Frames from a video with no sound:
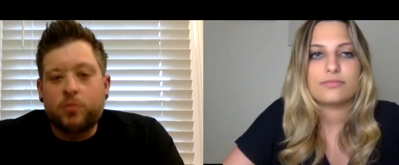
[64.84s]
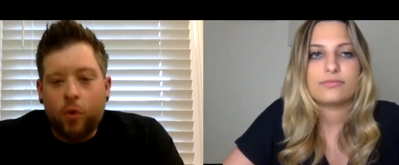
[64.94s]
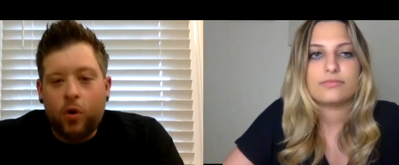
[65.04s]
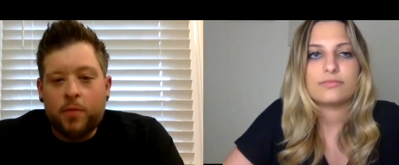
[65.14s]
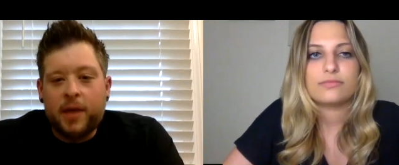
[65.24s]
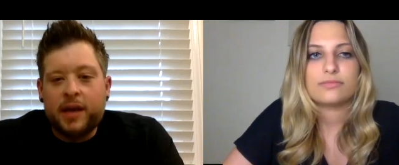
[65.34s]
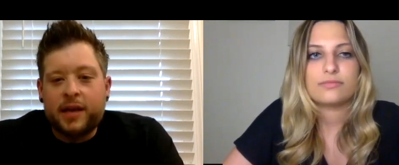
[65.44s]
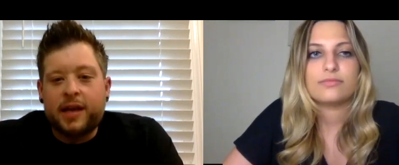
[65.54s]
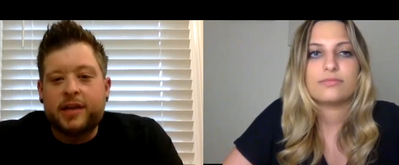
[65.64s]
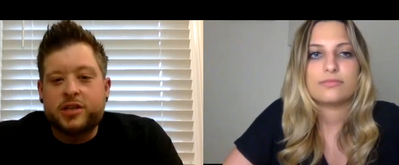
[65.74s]
Speaker 1: wrong
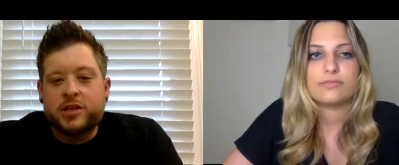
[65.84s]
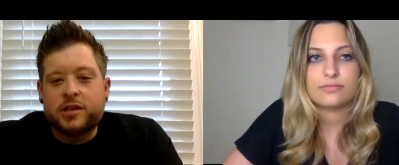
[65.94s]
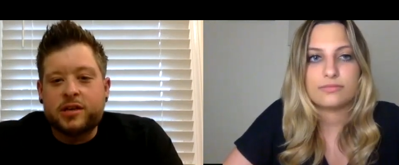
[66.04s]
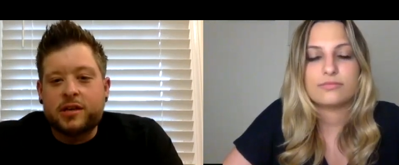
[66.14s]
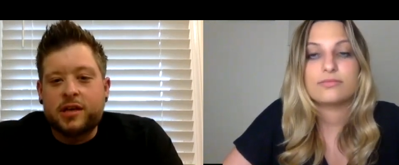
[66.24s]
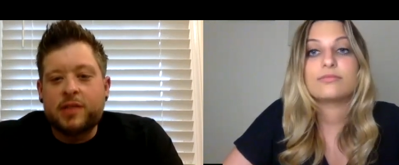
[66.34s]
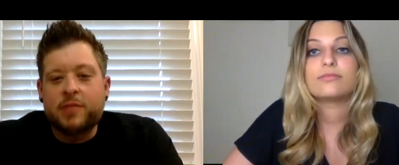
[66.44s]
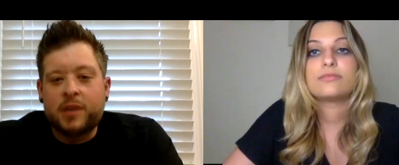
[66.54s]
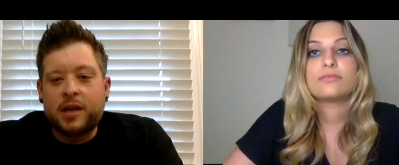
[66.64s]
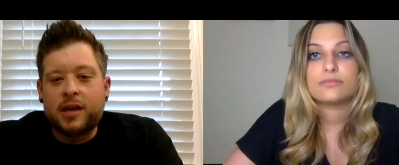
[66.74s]
medication in the
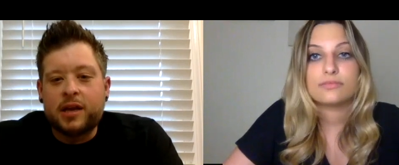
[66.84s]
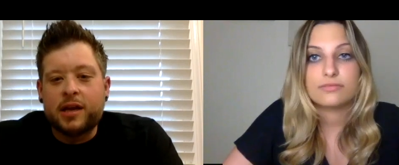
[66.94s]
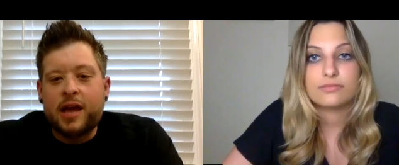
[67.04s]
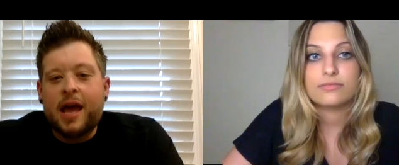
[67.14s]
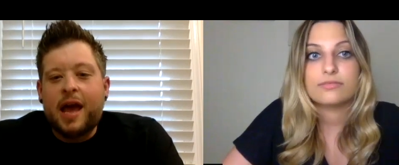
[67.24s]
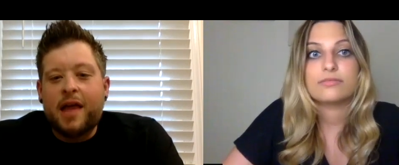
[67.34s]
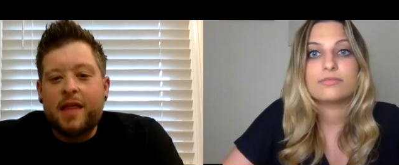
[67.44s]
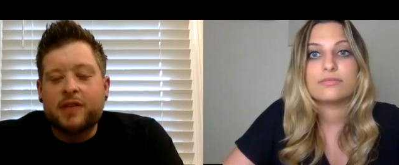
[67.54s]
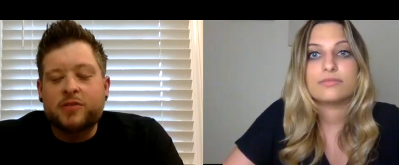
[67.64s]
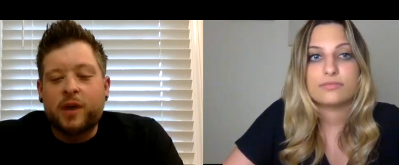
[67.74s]
beginning, and
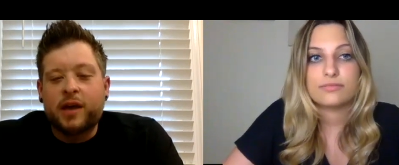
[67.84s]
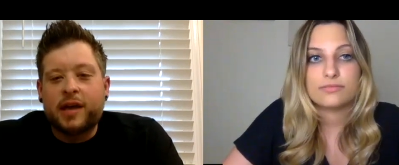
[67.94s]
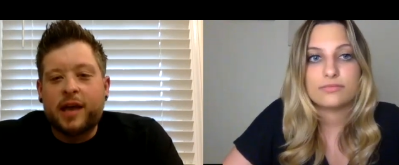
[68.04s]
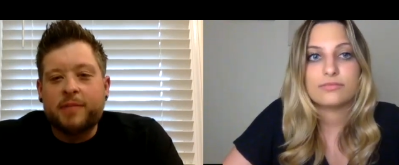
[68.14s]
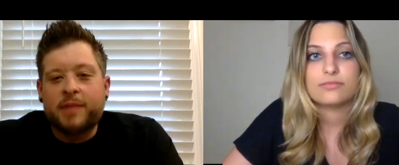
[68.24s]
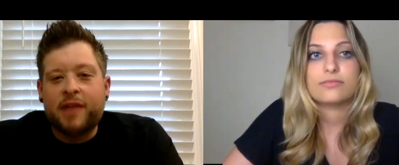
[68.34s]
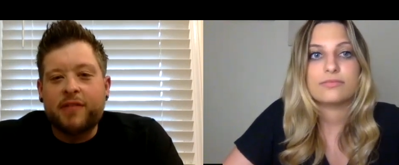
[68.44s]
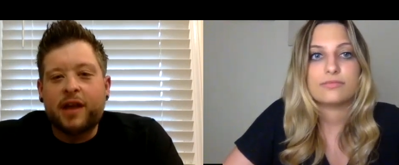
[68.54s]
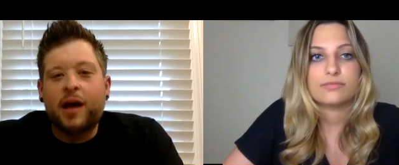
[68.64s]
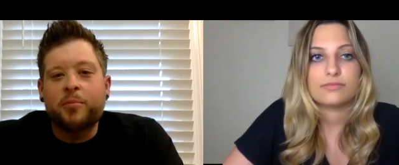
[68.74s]
that's why I kept having
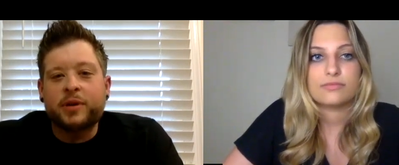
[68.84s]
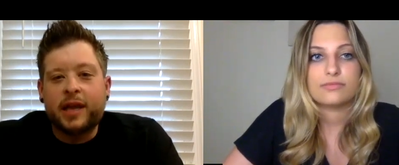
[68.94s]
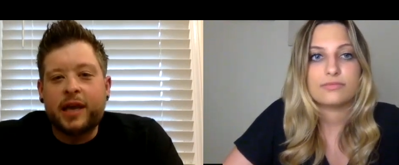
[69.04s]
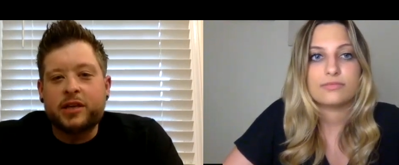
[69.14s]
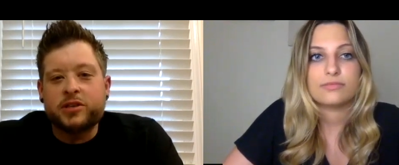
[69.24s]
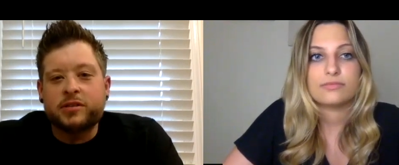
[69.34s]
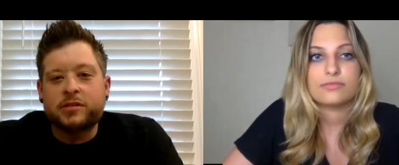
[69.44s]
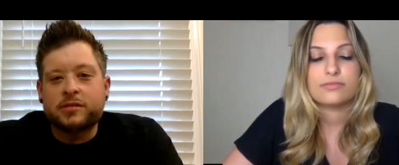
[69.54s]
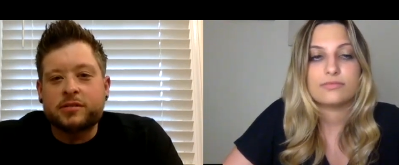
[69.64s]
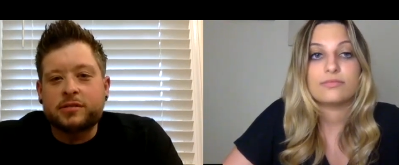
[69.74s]

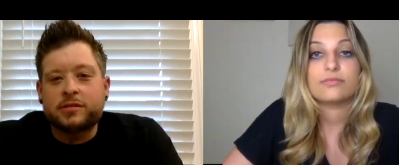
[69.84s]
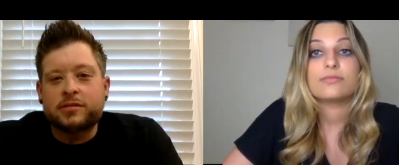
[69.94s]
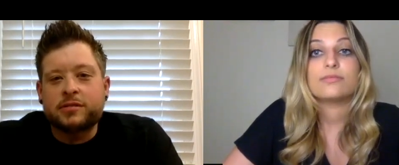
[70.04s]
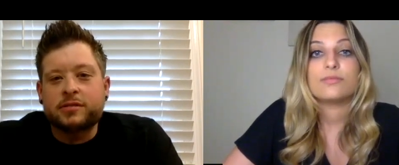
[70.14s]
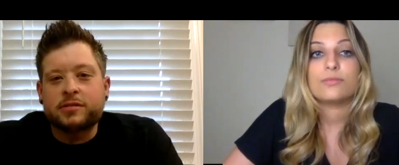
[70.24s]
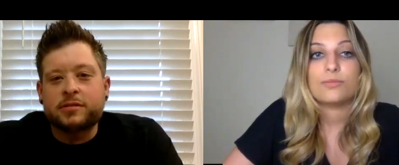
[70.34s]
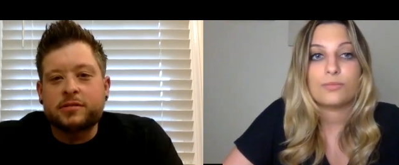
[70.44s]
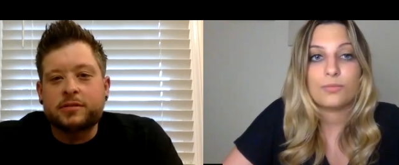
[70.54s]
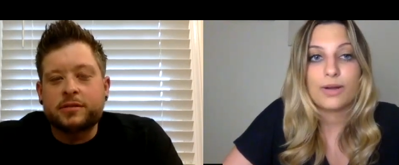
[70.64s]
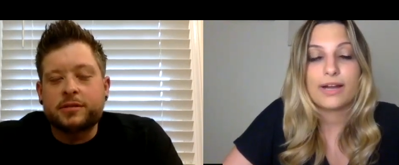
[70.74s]
complications.
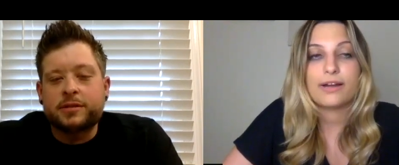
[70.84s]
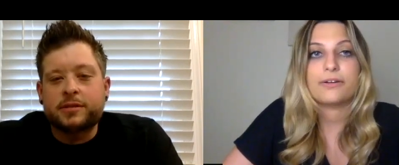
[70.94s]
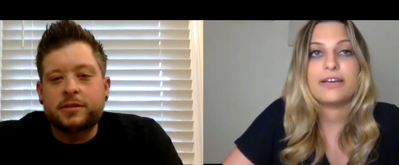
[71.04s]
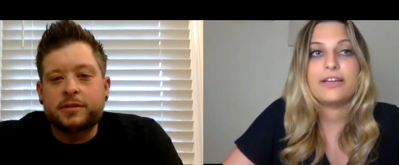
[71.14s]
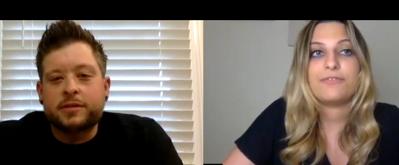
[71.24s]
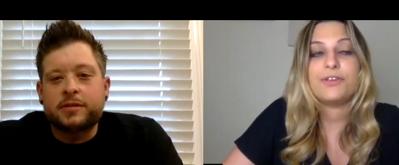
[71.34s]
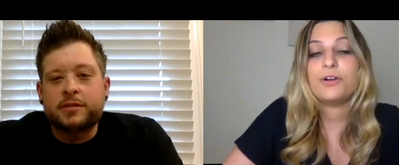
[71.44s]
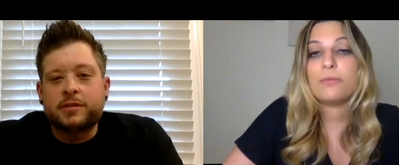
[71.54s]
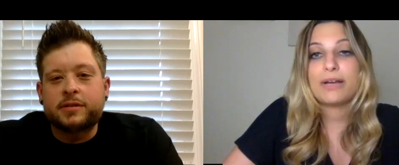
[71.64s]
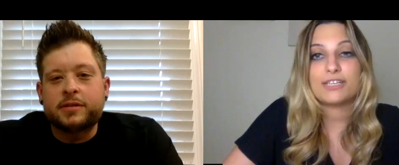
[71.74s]
Speaker 2: Wow. And if you
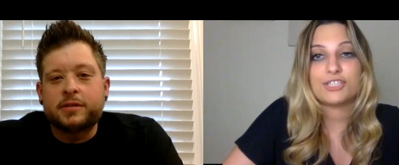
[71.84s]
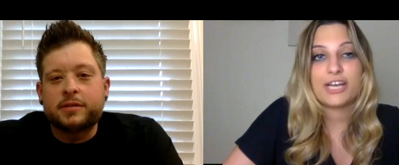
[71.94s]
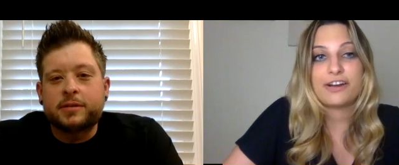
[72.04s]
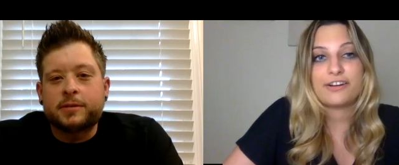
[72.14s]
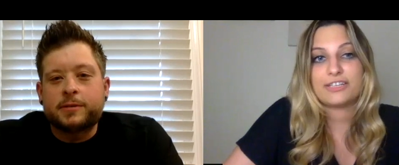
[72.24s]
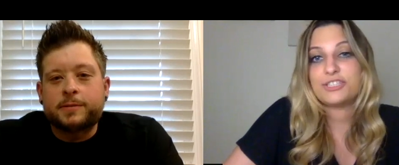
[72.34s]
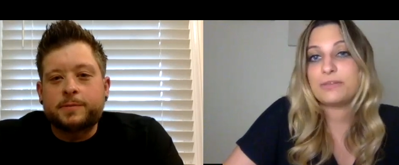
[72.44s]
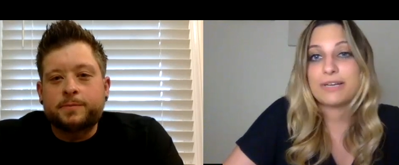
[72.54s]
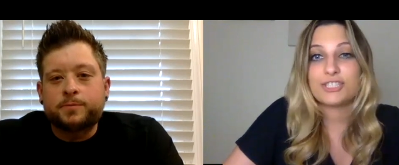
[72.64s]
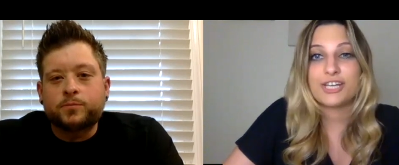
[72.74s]
don't mind sharing, do you
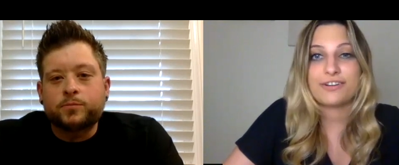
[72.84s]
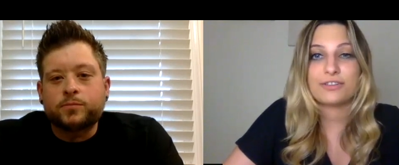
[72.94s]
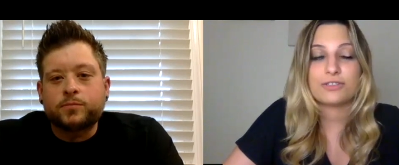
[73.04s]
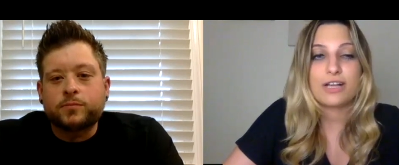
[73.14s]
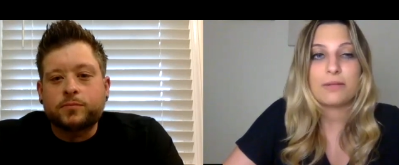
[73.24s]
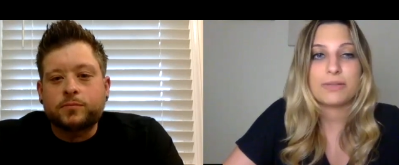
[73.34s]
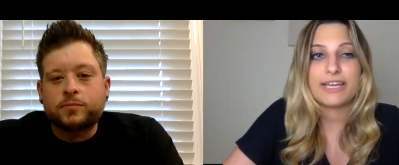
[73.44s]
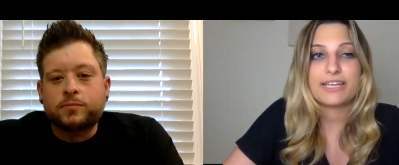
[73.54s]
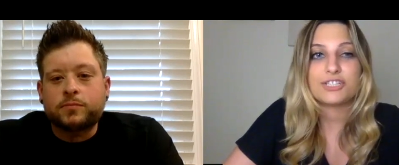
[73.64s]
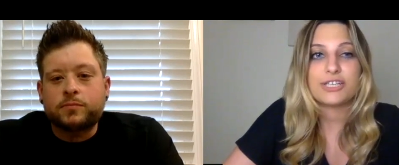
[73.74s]
mind sharing those
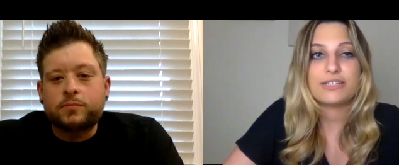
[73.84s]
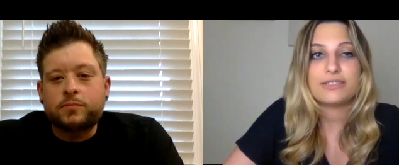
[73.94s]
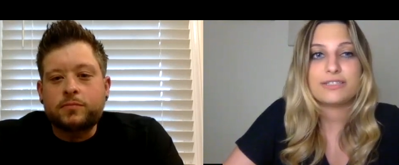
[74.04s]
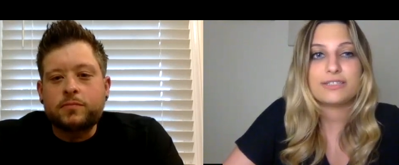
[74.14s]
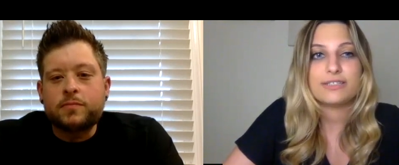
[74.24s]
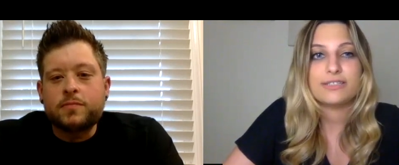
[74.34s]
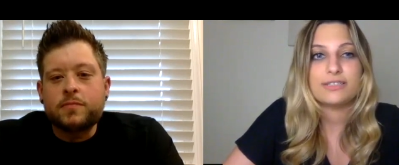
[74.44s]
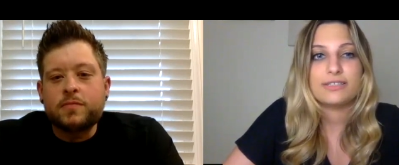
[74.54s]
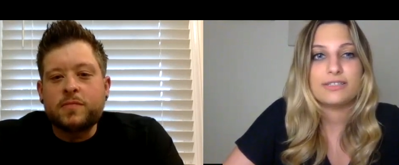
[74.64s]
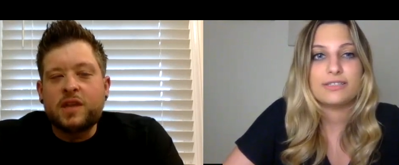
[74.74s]
complications?
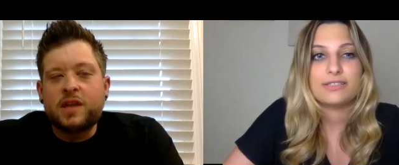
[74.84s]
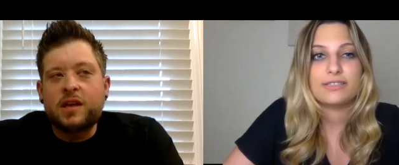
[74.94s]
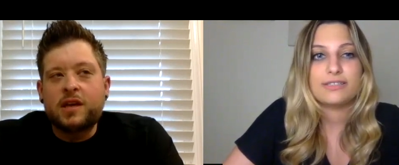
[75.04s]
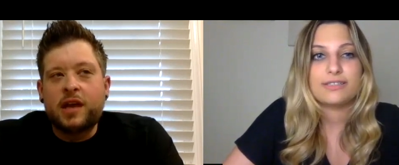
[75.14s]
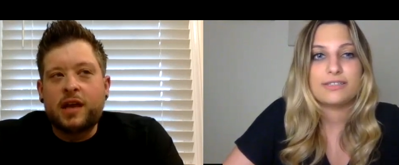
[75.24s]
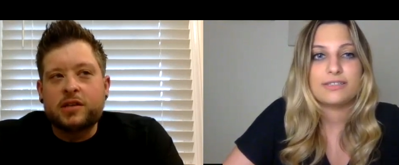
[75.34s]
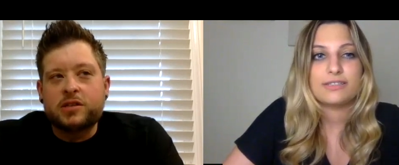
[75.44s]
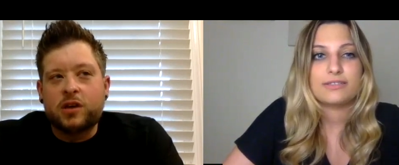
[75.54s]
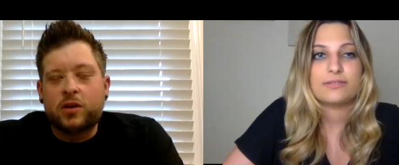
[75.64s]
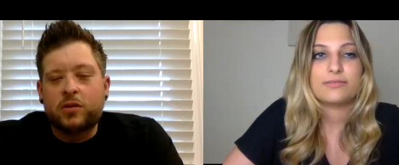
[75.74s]
Speaker 1: Yeah,
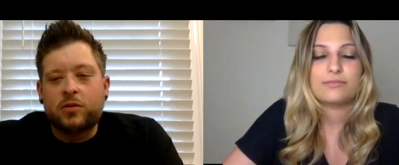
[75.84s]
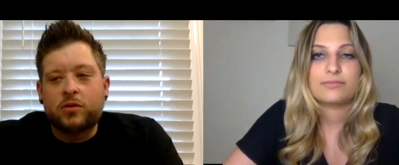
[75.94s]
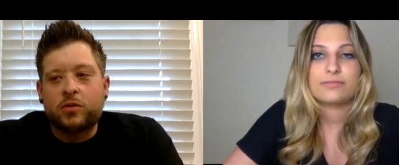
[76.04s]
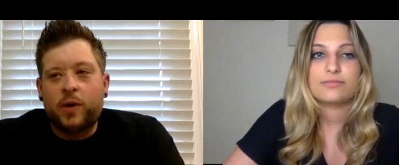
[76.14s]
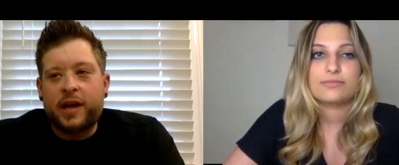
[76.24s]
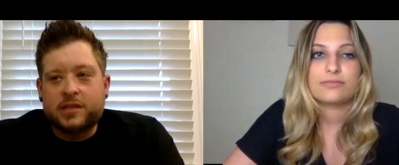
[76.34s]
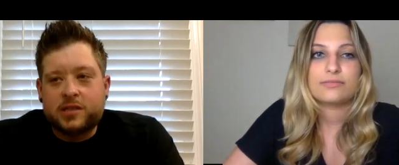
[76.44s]
so the way it